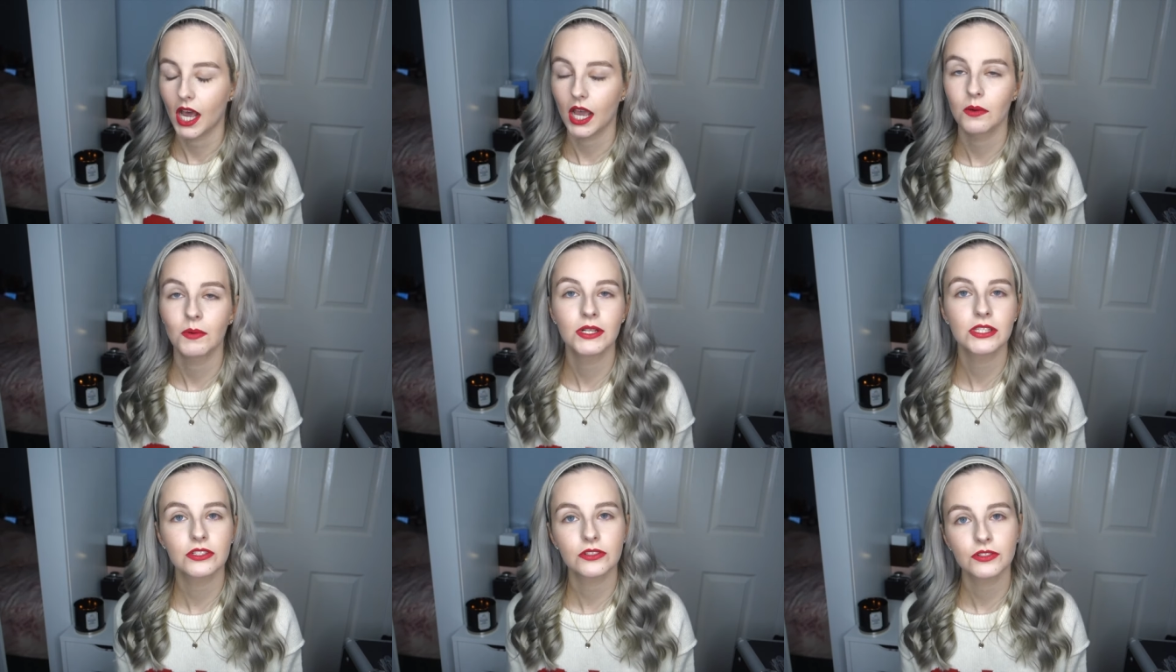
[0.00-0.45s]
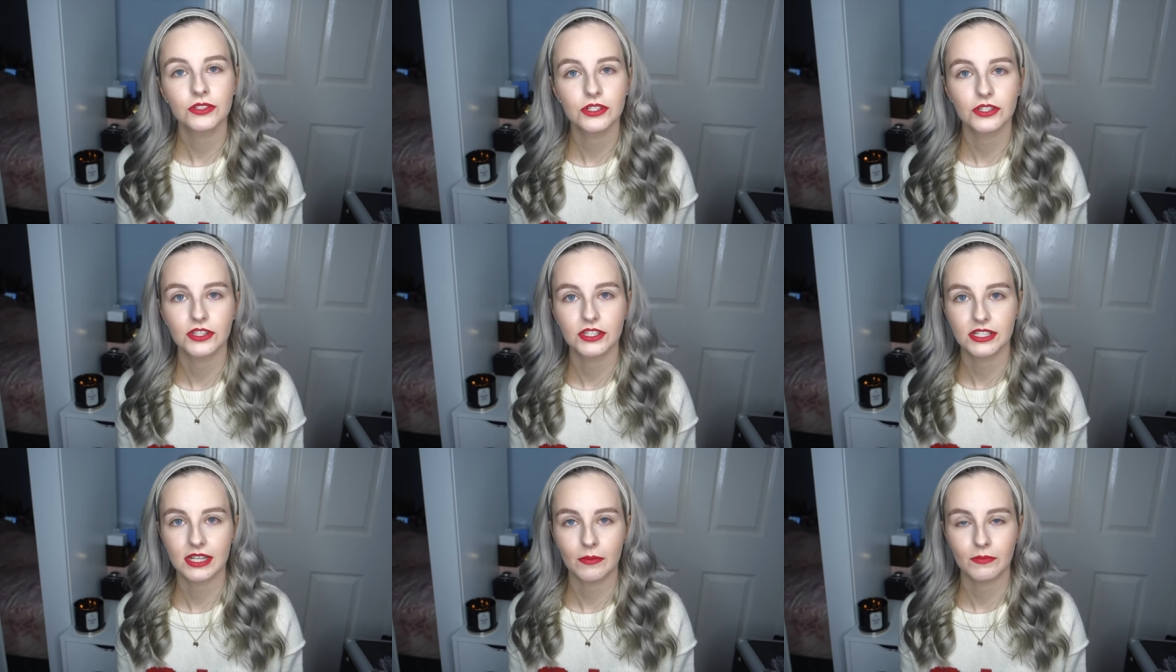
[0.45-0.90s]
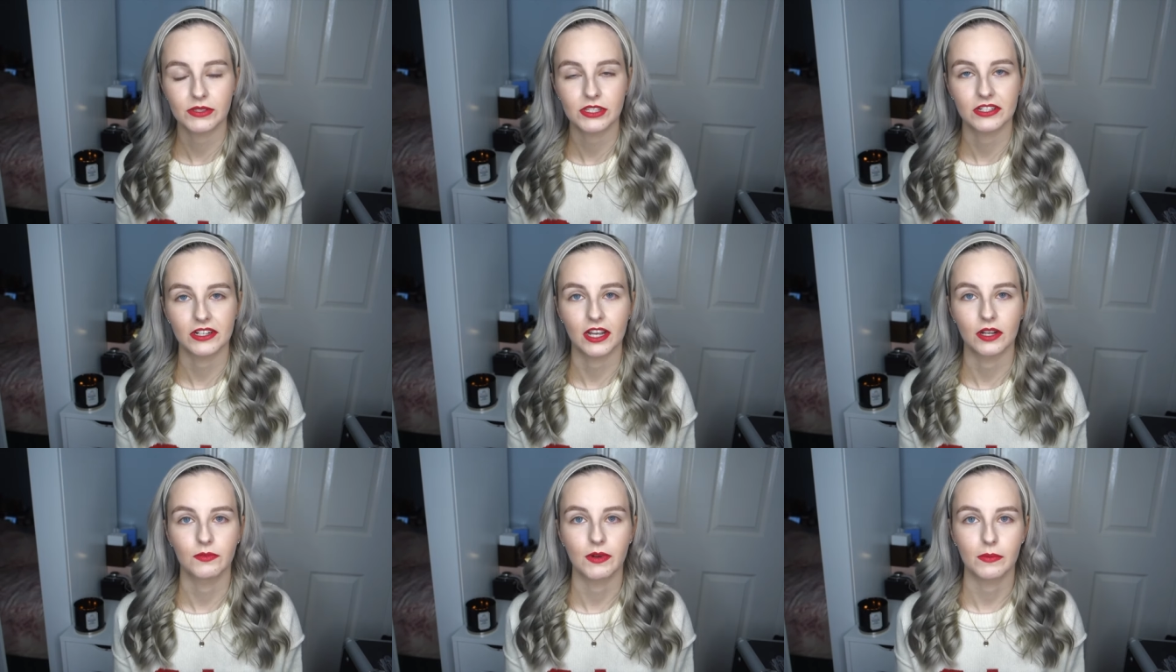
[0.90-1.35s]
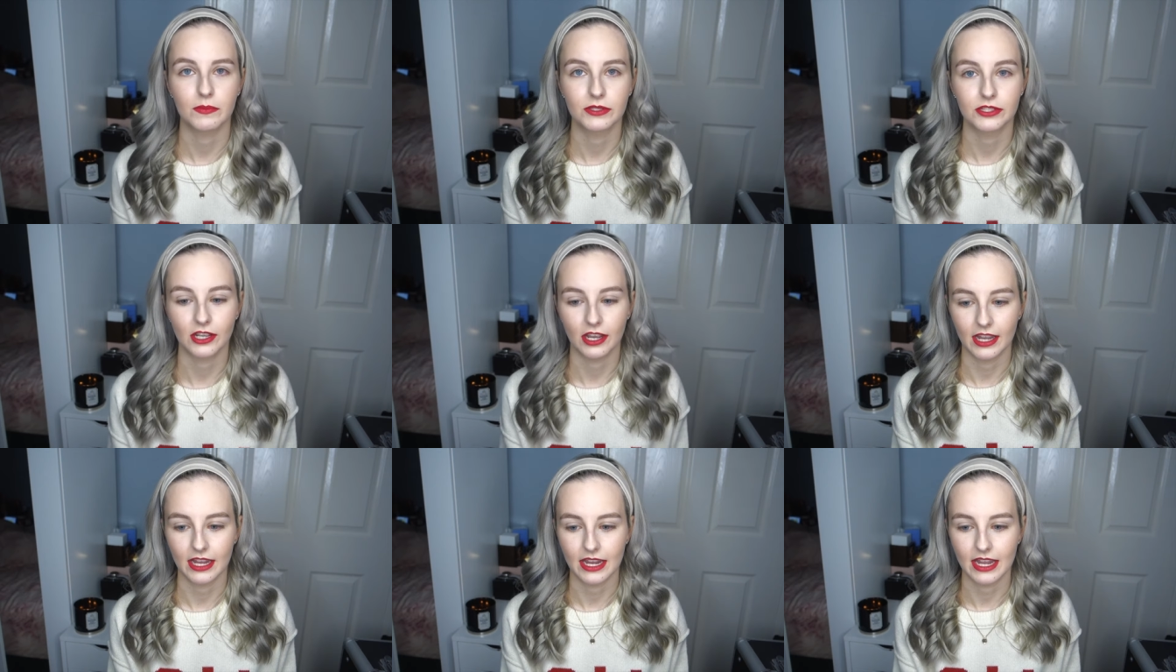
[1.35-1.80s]
I went onto the Samsonite
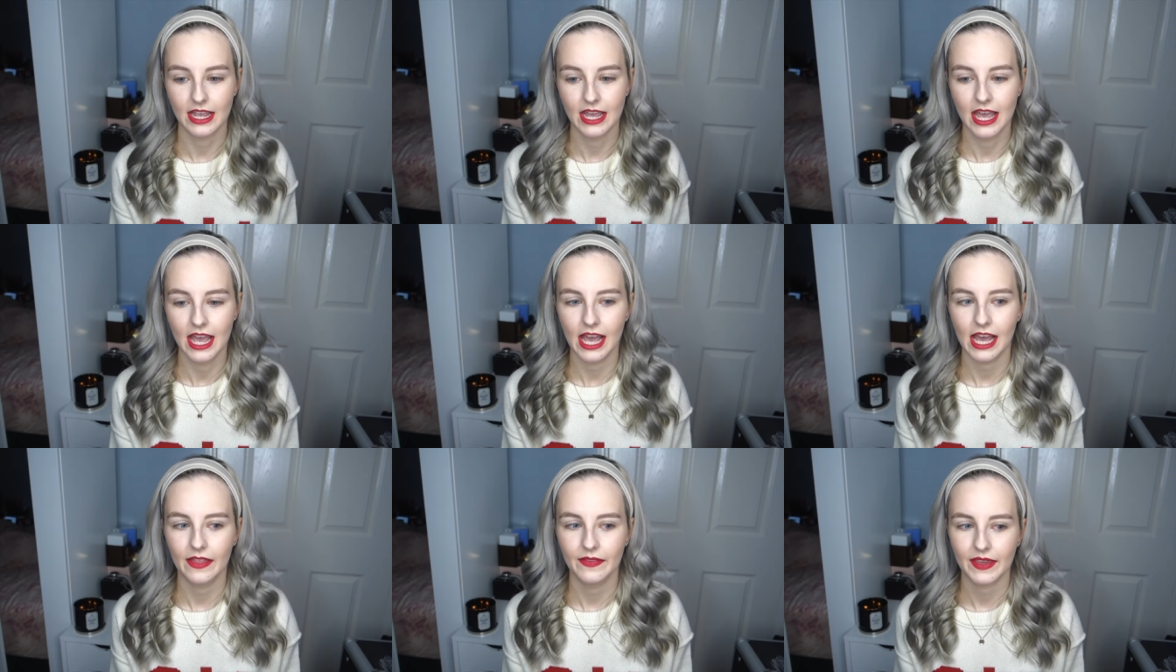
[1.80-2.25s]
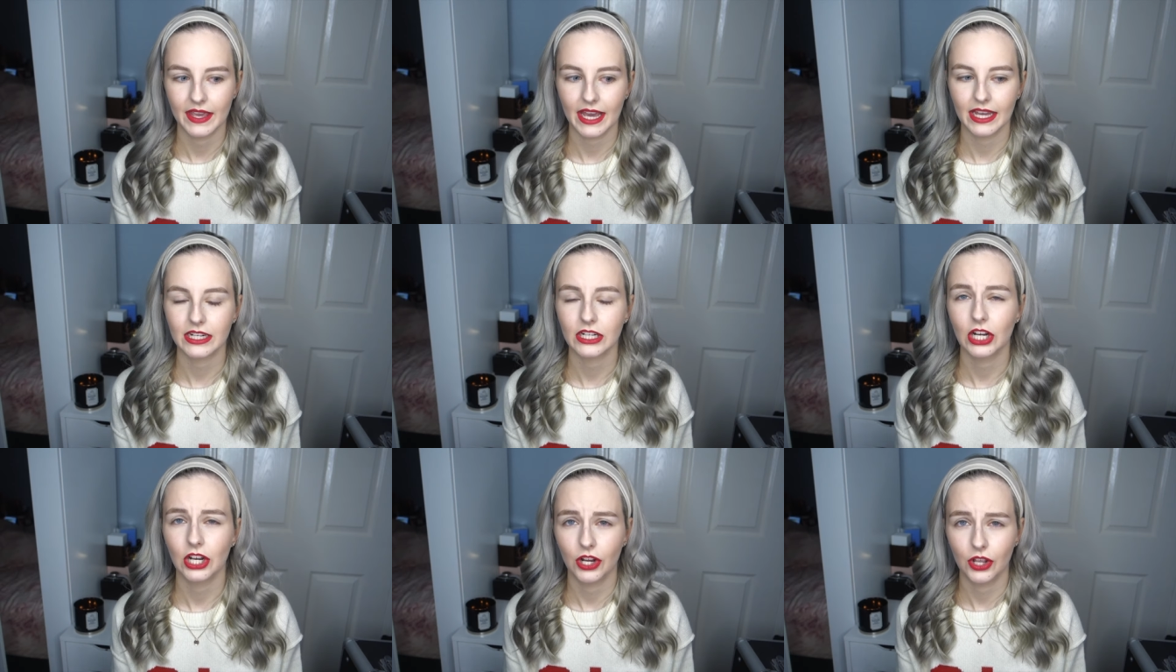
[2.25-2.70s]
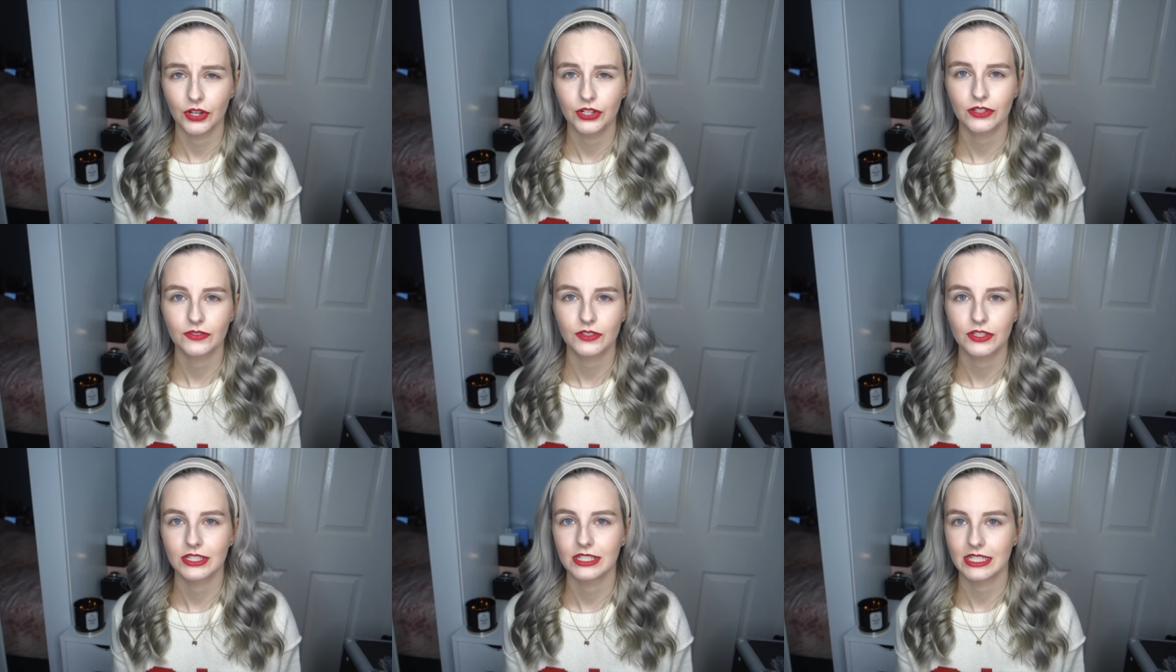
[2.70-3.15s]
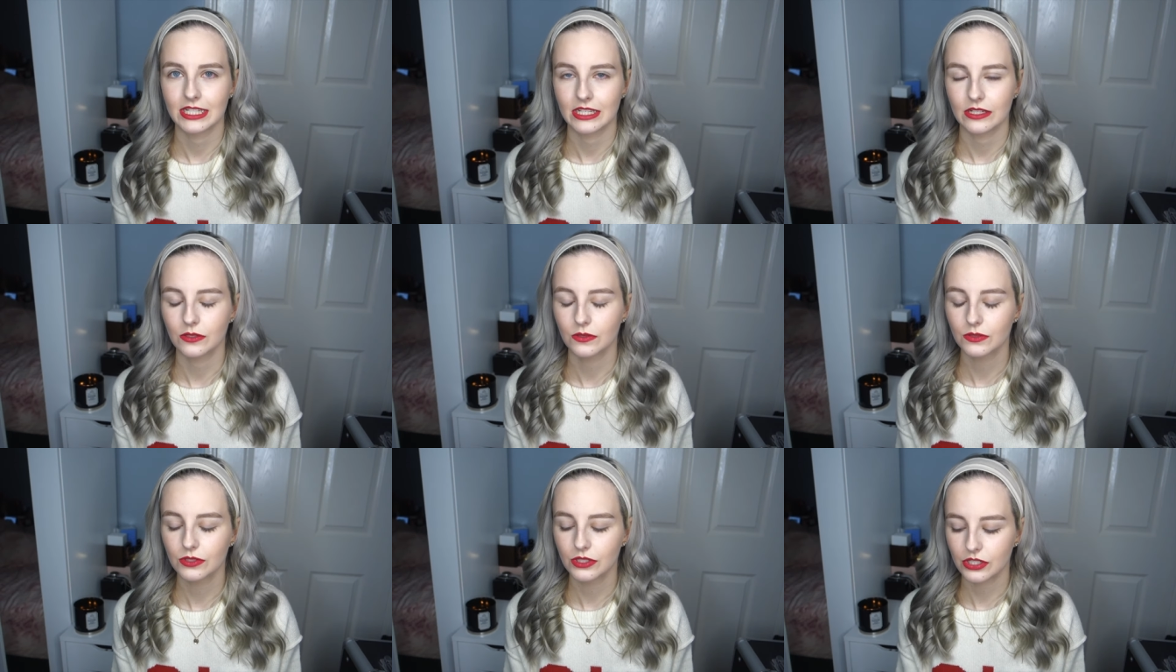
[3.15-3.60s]
website and they had a load of good
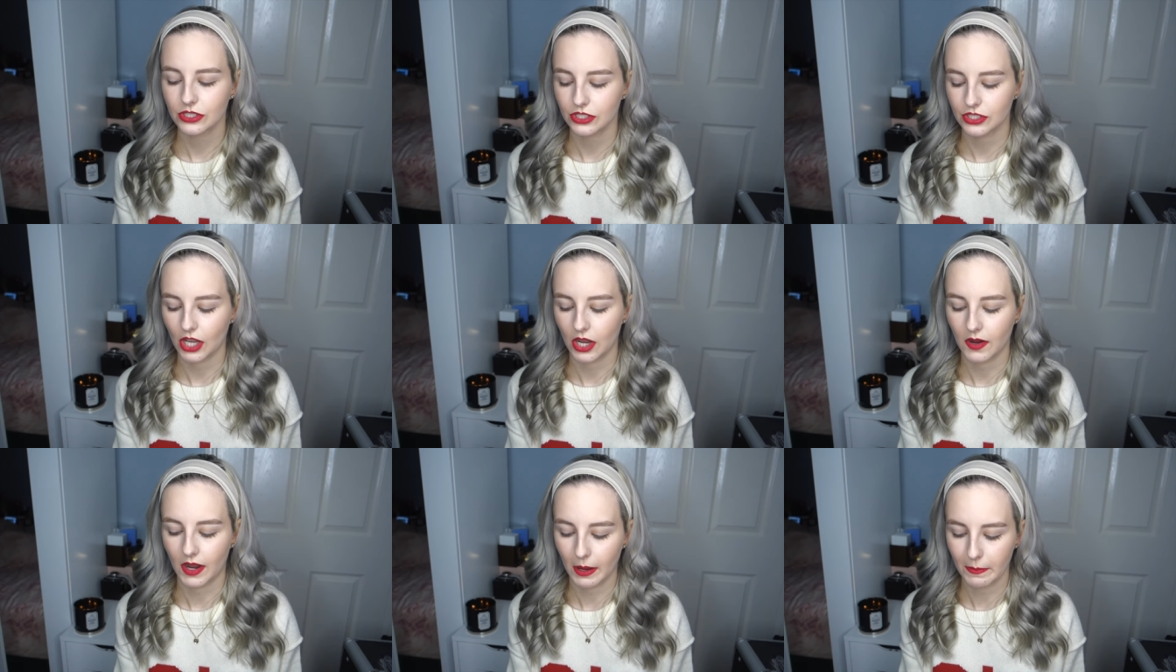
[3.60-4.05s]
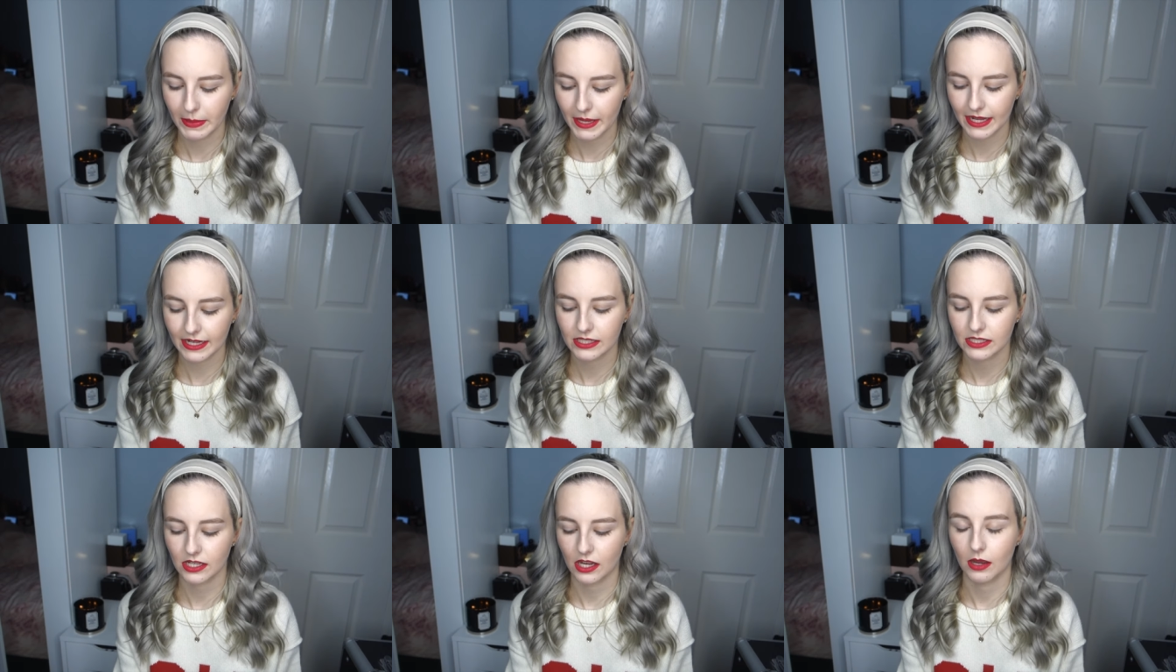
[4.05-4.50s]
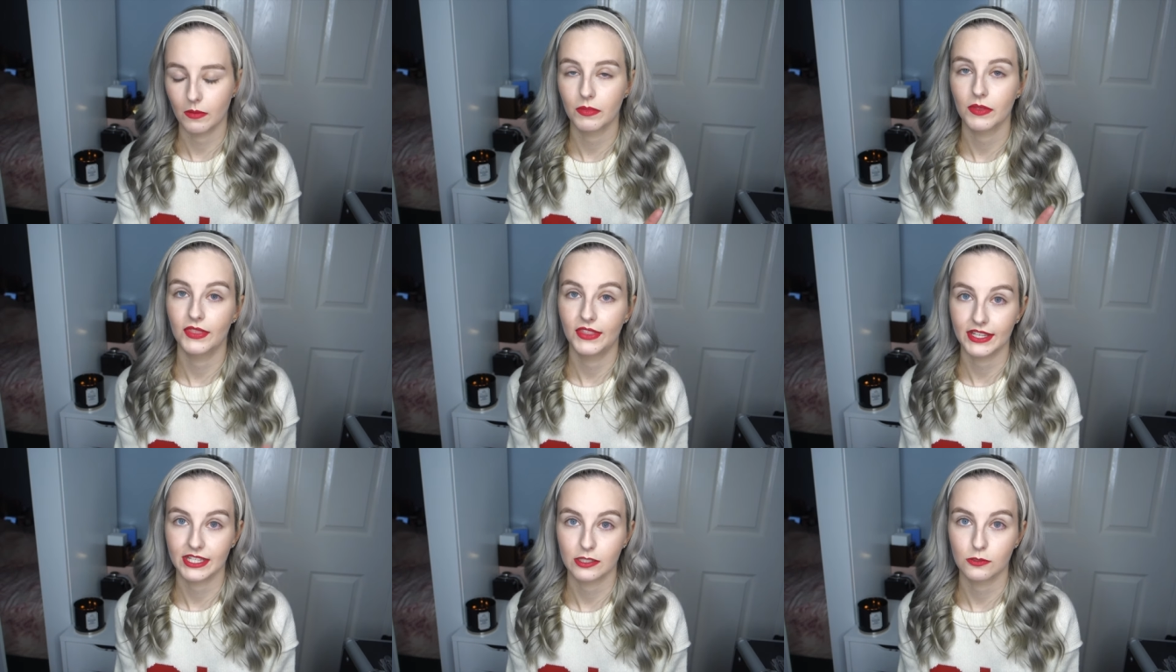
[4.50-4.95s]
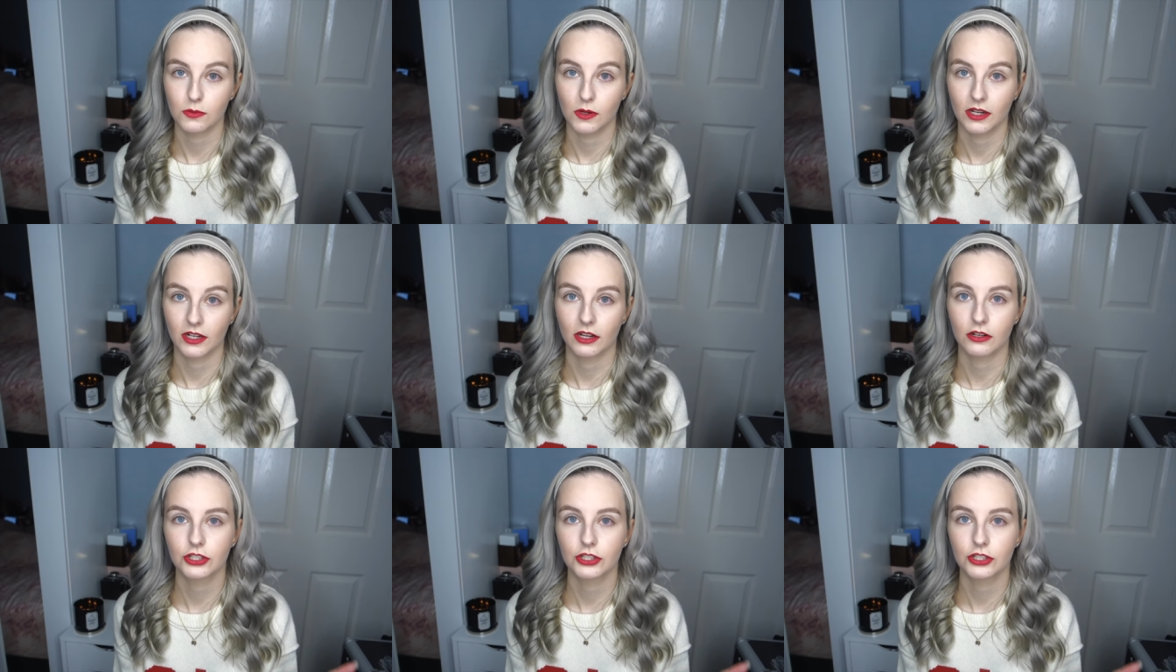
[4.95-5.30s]
deals so I picked up this one.